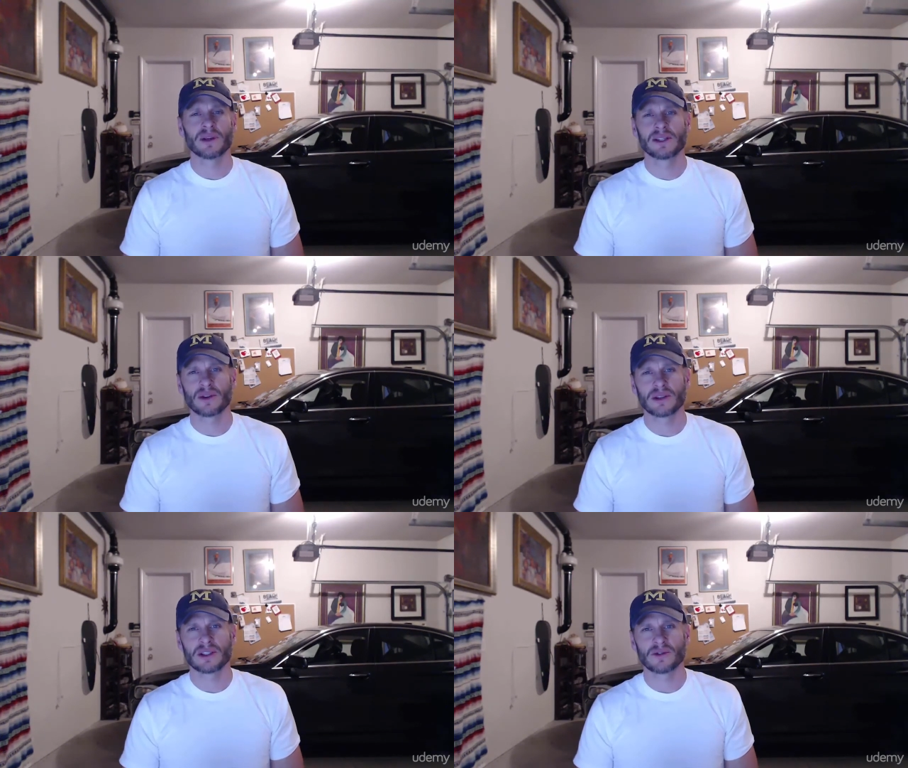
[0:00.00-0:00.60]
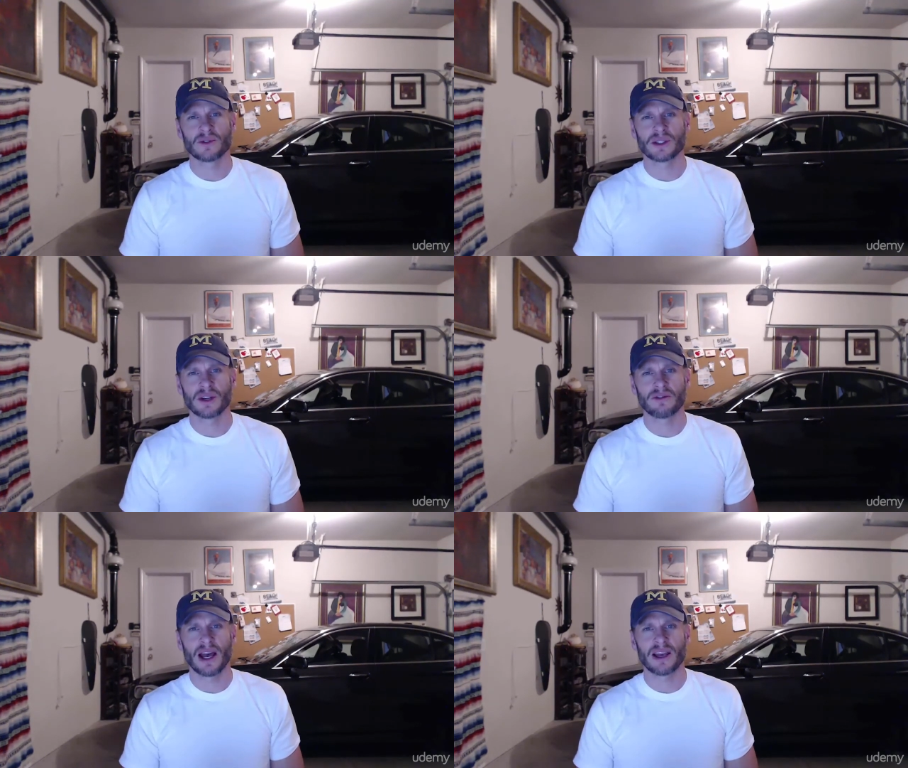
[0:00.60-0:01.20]
resources which
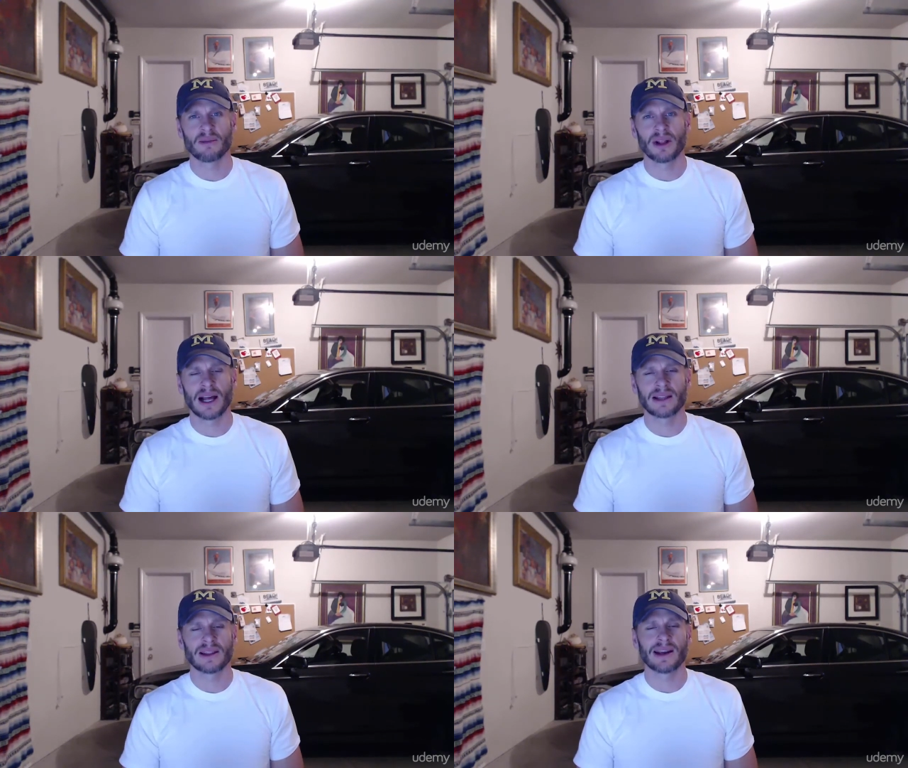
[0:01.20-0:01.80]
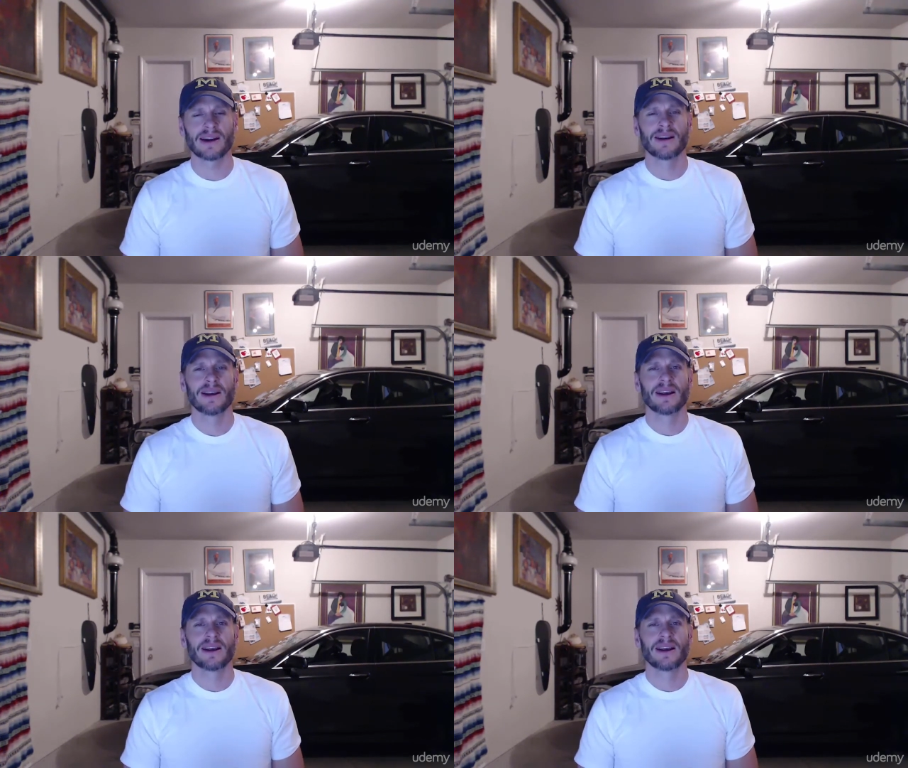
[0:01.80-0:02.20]
are valuable out there,